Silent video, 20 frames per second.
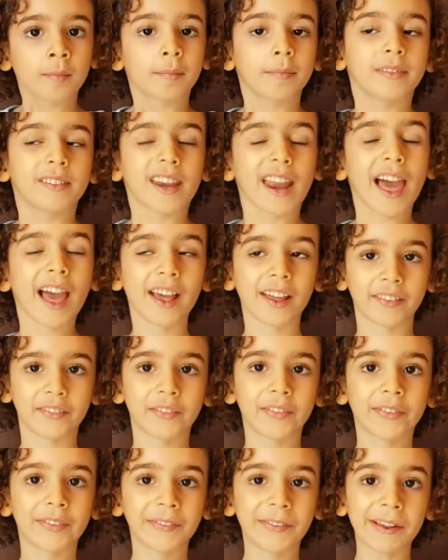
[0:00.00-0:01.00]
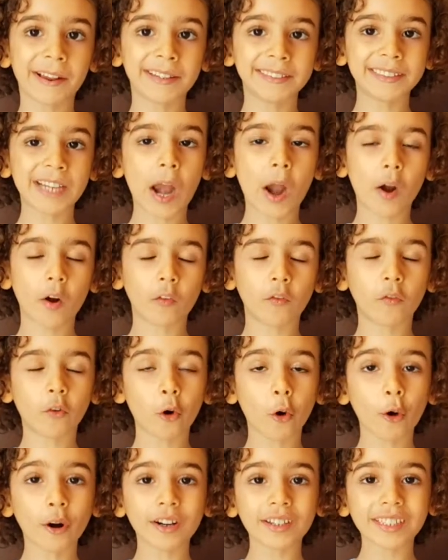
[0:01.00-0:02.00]
Plants share four
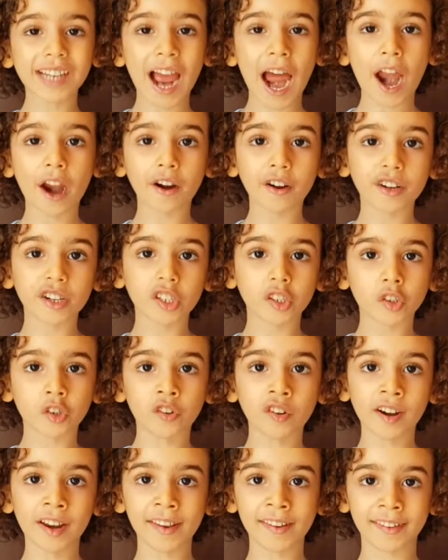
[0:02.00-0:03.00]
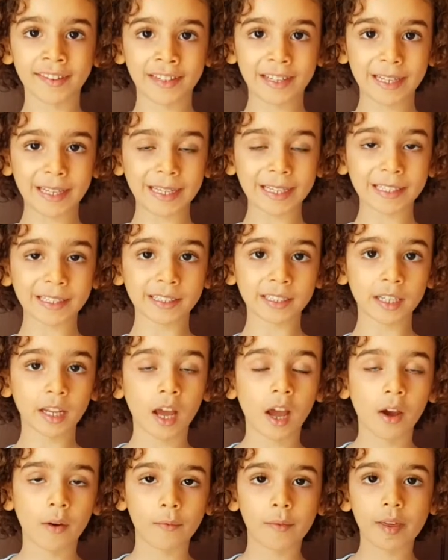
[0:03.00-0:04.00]
characteristics
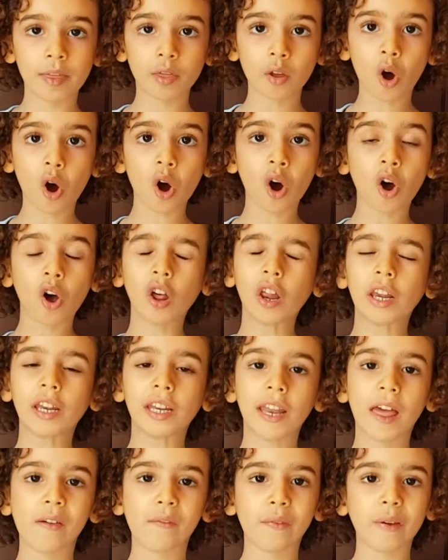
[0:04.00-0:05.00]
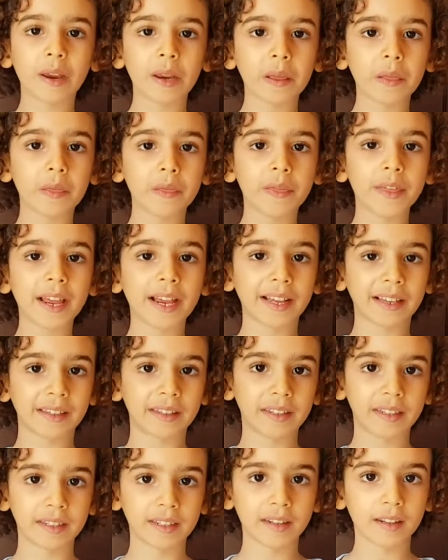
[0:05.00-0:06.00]
with all living things.
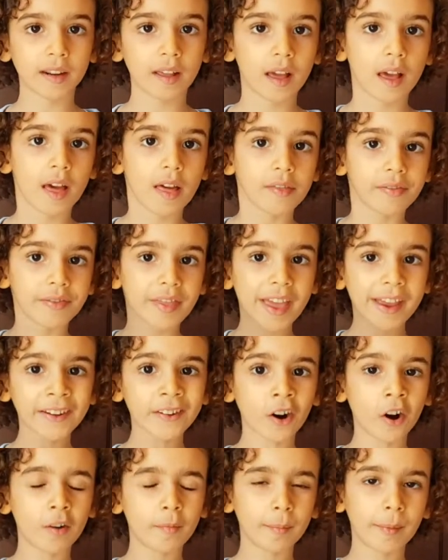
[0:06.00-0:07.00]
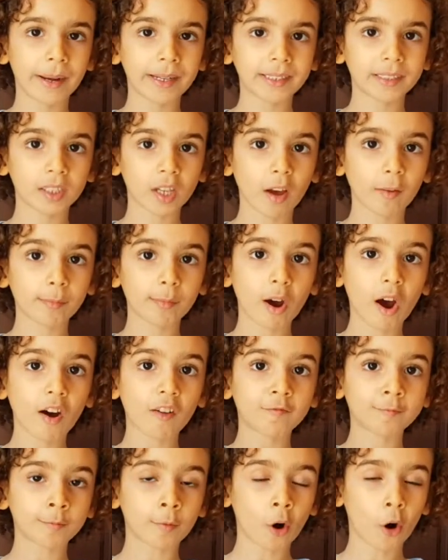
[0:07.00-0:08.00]
They are made up
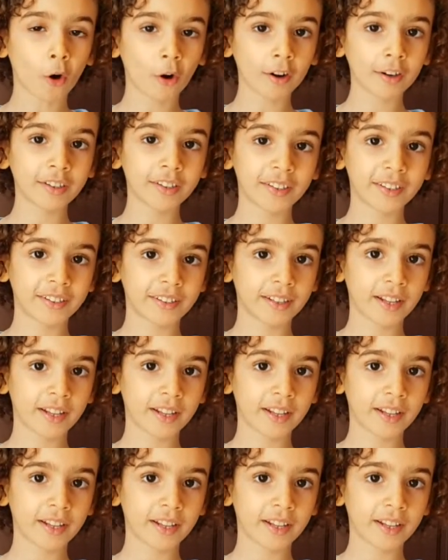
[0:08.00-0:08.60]
of parts,